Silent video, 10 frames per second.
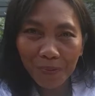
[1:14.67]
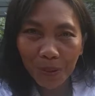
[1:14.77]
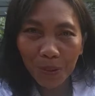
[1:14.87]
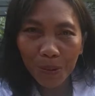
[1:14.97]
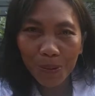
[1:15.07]

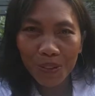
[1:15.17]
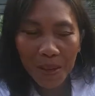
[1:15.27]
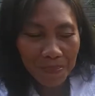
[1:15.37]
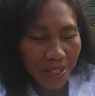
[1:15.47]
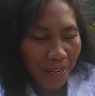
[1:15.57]
to
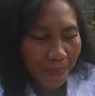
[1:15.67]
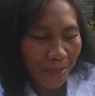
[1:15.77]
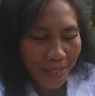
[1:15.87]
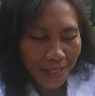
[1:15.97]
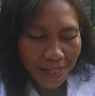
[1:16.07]
save time,
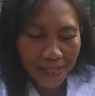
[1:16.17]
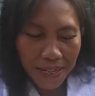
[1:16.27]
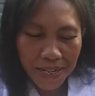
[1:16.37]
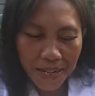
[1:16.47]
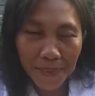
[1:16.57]

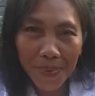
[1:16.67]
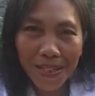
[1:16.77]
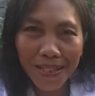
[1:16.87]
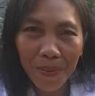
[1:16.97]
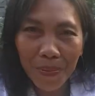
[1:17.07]
and I have
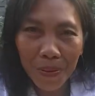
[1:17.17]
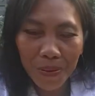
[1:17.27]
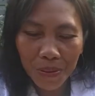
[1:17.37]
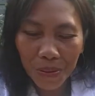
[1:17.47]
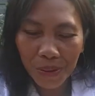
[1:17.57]
this
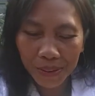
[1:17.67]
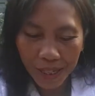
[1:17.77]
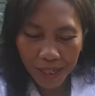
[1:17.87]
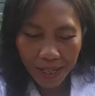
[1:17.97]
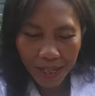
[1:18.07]
Epsom salt,
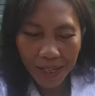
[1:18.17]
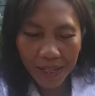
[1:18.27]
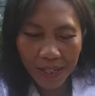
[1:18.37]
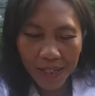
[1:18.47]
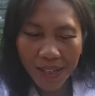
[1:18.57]

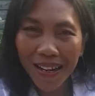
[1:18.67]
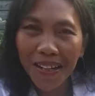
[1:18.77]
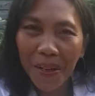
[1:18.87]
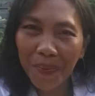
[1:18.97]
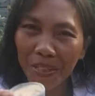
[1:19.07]
and
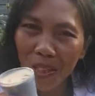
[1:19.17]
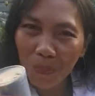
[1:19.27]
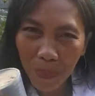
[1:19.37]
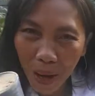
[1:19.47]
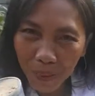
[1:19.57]
I have this
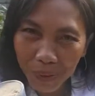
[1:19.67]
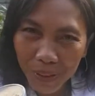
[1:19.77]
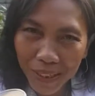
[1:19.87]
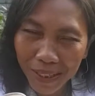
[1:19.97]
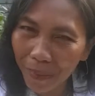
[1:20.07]

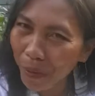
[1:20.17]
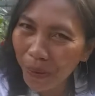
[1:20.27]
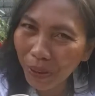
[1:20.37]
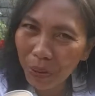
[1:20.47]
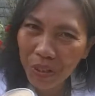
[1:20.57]
powder, and I'm
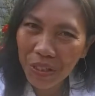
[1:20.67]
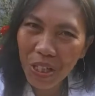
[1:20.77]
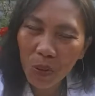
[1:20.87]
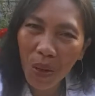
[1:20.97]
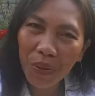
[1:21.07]
going to share
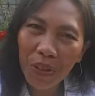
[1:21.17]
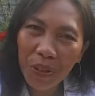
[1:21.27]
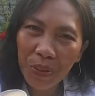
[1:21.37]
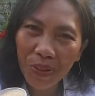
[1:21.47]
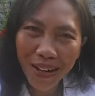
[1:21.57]
this powder
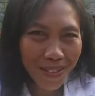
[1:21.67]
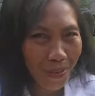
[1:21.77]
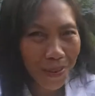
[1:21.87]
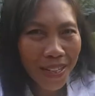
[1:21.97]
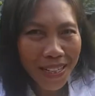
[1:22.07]
to you guys,
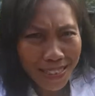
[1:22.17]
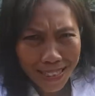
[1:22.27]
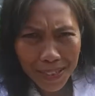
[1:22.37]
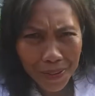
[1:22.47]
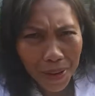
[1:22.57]
so
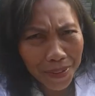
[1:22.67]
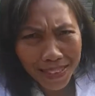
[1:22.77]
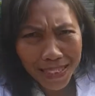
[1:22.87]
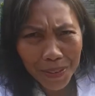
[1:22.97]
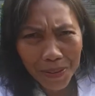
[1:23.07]
stick around
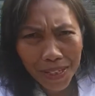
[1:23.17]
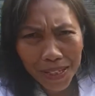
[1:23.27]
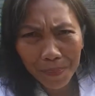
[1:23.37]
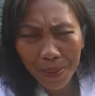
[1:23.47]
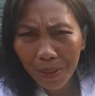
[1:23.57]
until to the
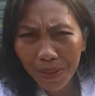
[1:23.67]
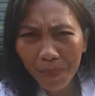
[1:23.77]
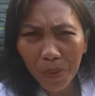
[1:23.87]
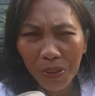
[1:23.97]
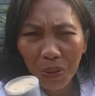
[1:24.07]
end because
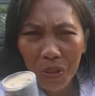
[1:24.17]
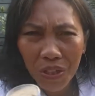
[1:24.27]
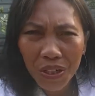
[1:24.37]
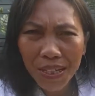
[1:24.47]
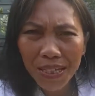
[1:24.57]
I'm going to
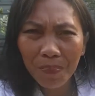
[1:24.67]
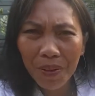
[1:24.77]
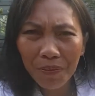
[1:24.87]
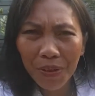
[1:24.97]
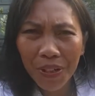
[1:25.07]
share this
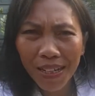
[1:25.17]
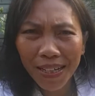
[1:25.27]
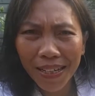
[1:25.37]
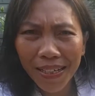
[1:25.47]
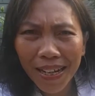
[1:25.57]
before the
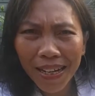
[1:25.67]
end